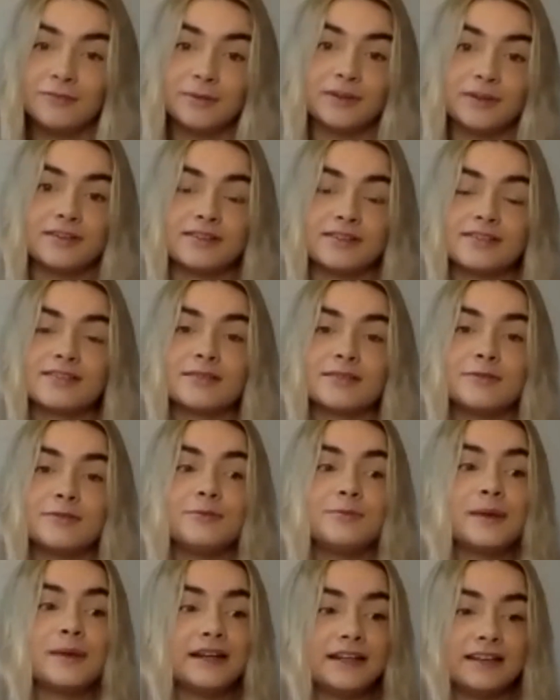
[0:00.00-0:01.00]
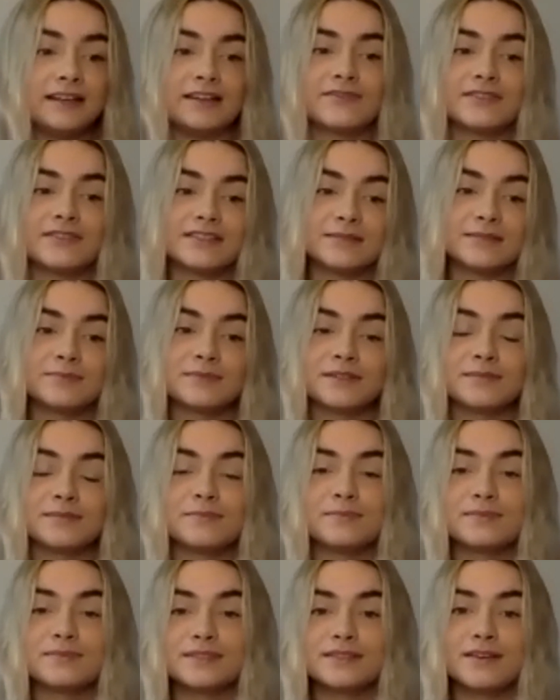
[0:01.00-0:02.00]
because so many of the
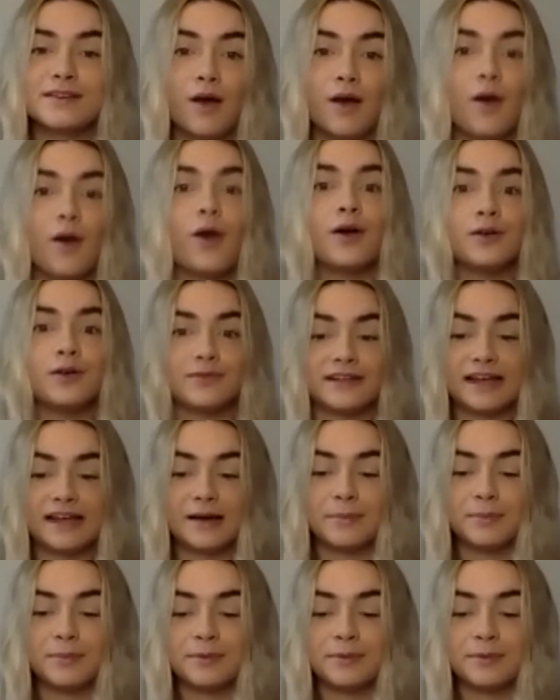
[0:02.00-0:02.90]
symptoms overlap.